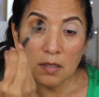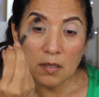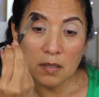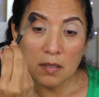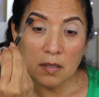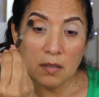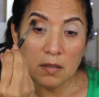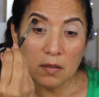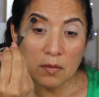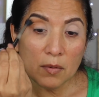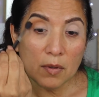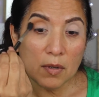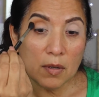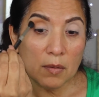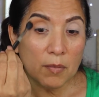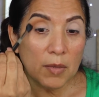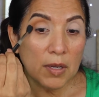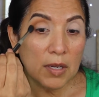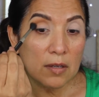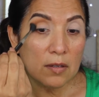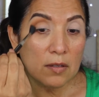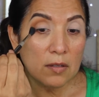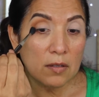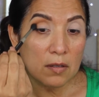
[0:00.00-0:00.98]
Just want to
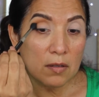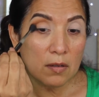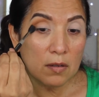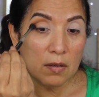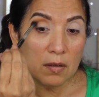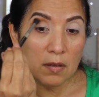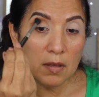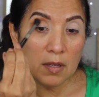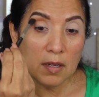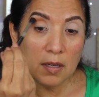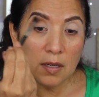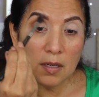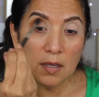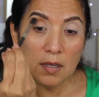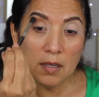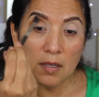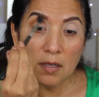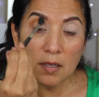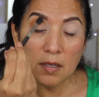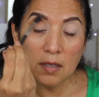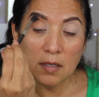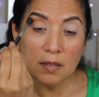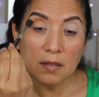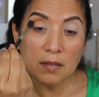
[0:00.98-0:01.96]
make sure that
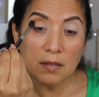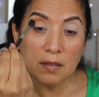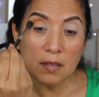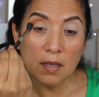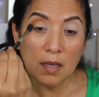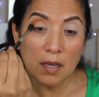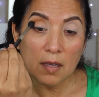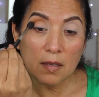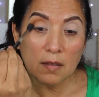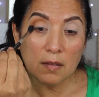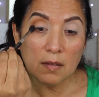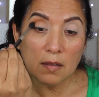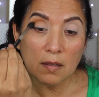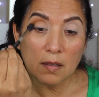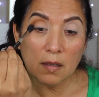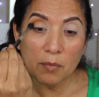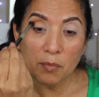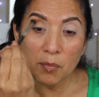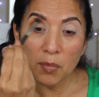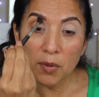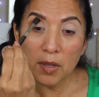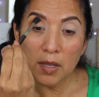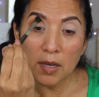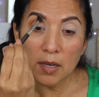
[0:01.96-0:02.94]
it is nicely
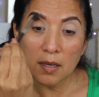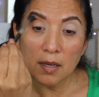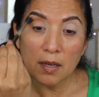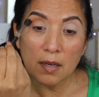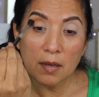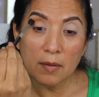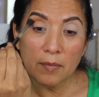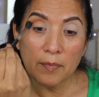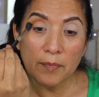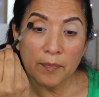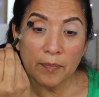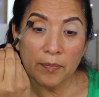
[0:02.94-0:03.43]
blended.